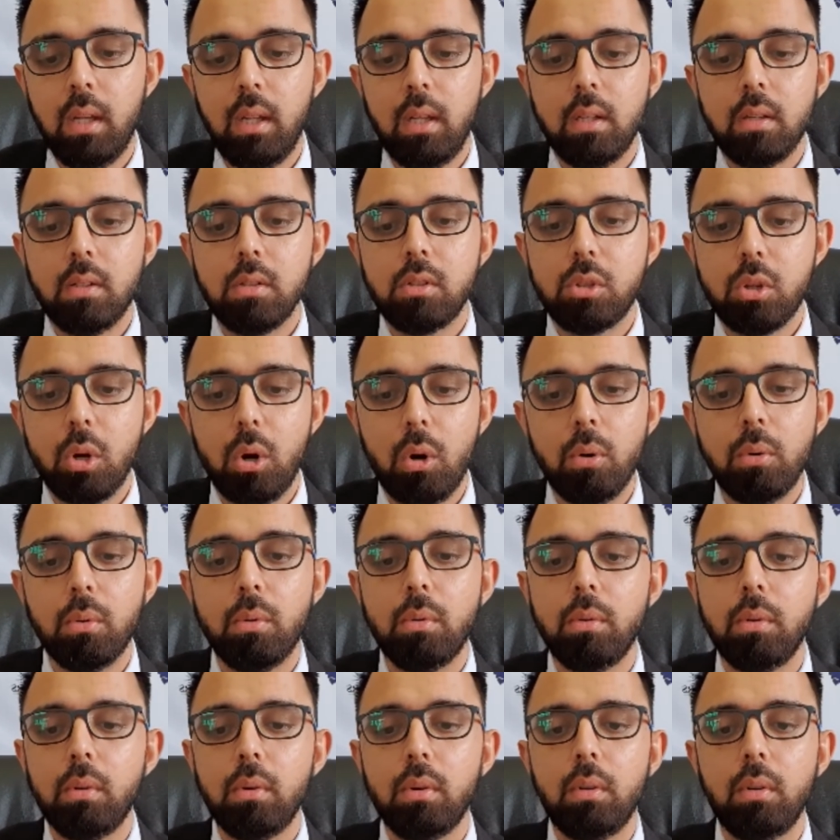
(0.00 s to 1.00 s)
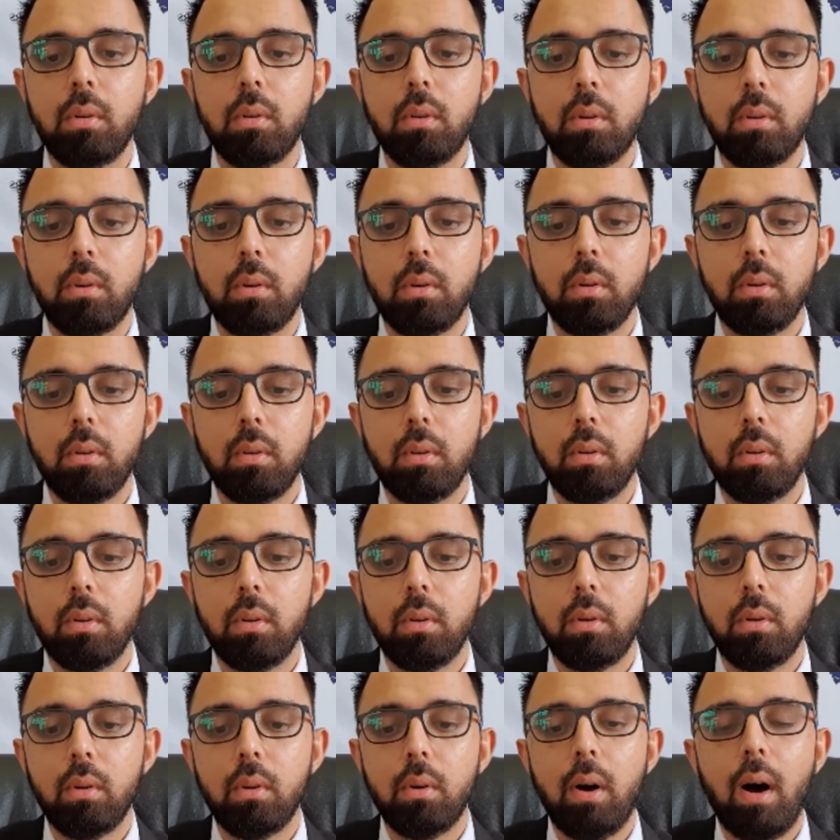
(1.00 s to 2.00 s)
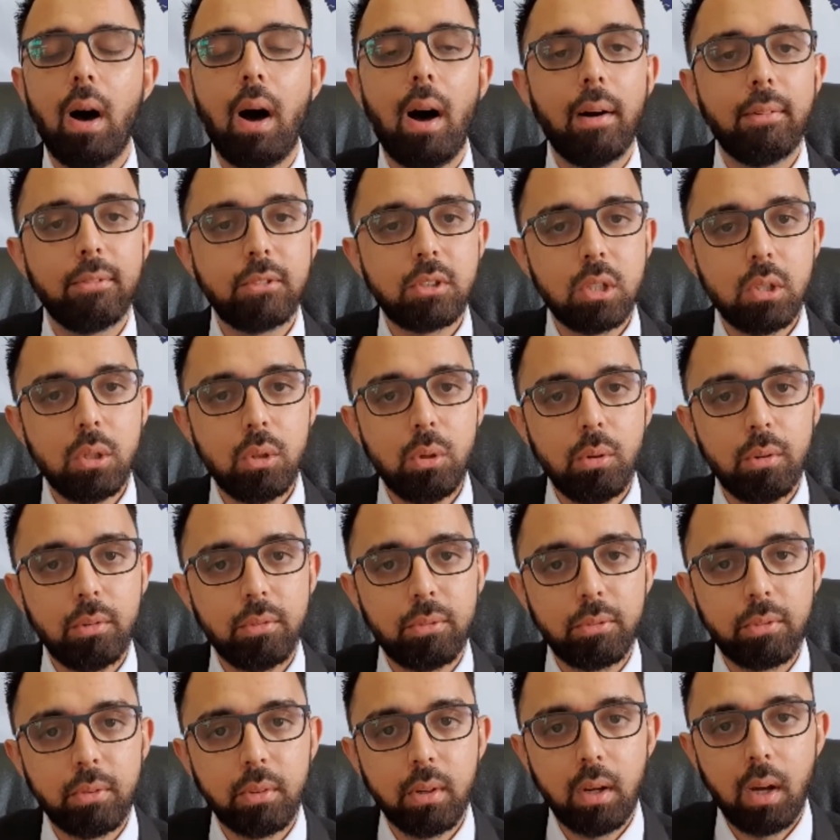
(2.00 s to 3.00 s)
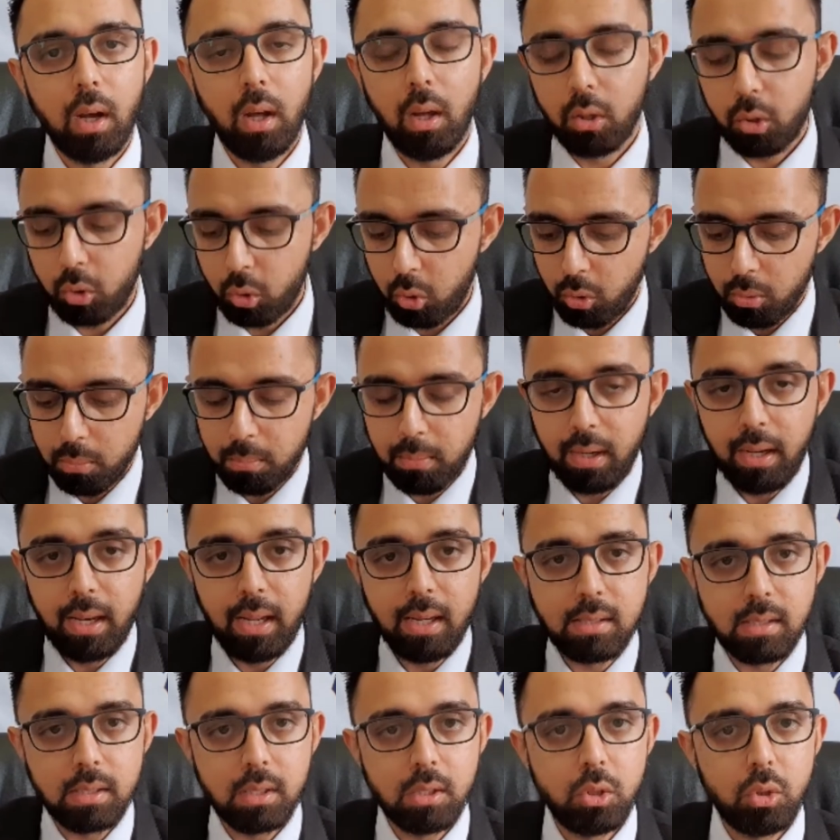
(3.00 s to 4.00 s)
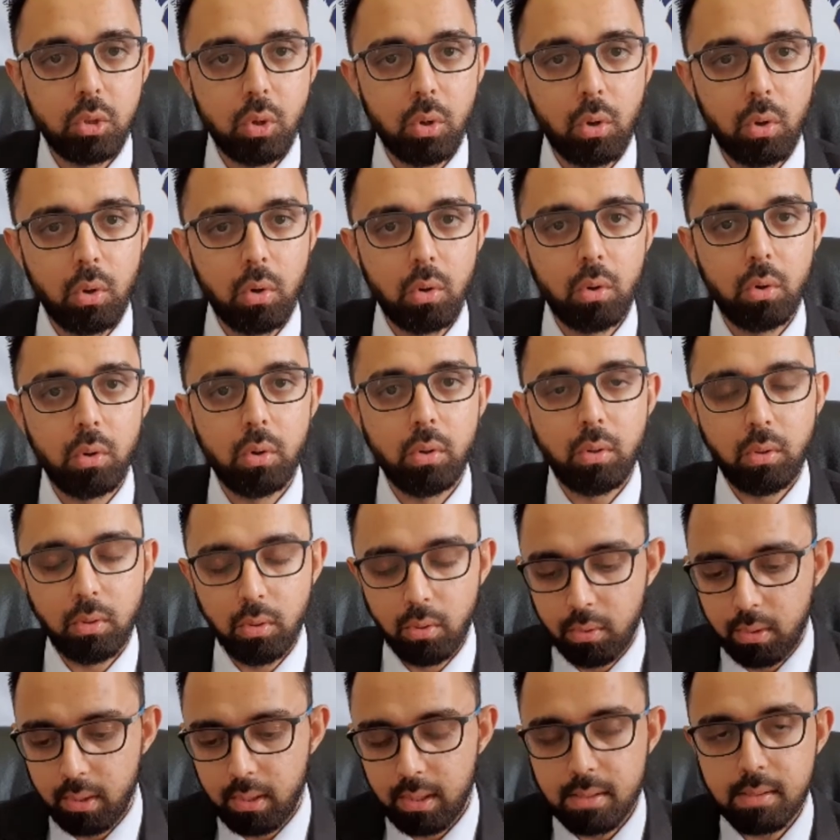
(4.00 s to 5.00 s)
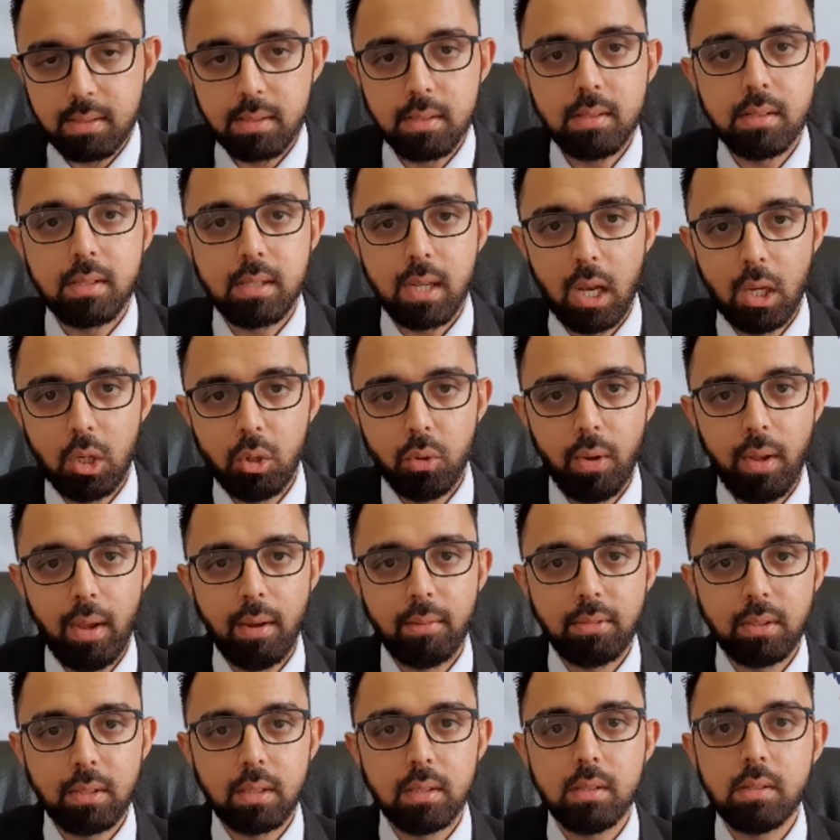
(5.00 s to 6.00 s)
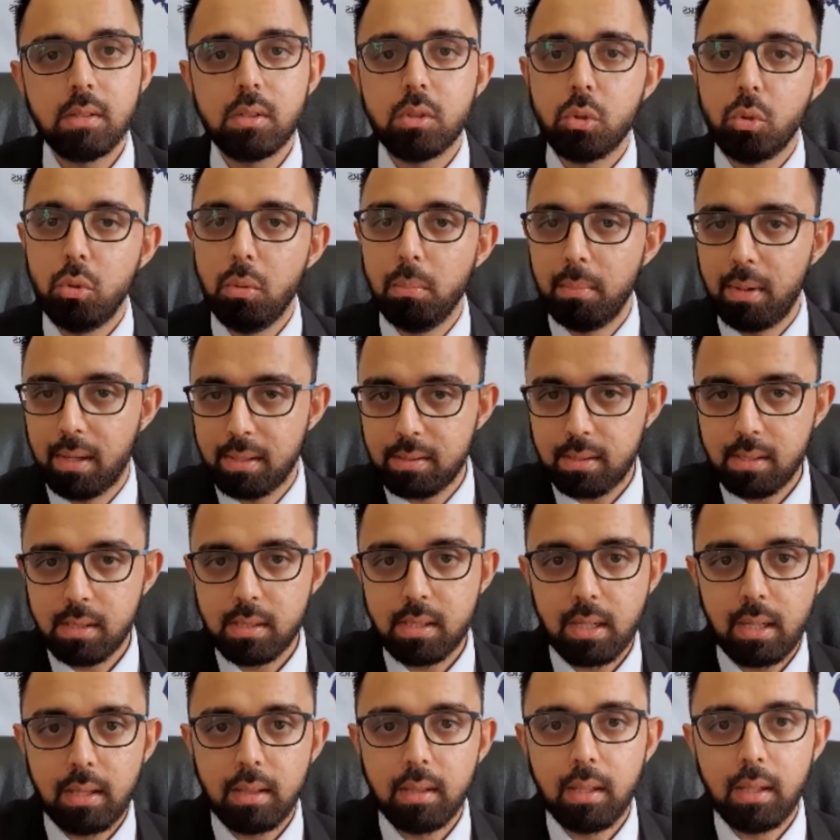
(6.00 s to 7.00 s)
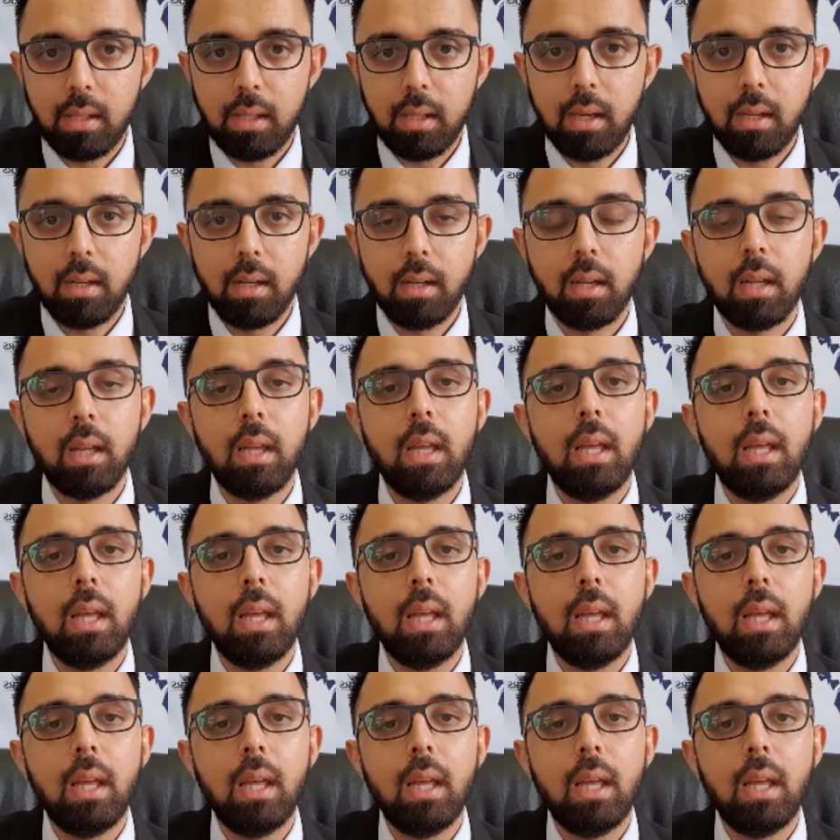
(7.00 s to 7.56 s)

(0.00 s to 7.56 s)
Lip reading: So after you've accumulated your reasons and your evidence, you must attend the hearing.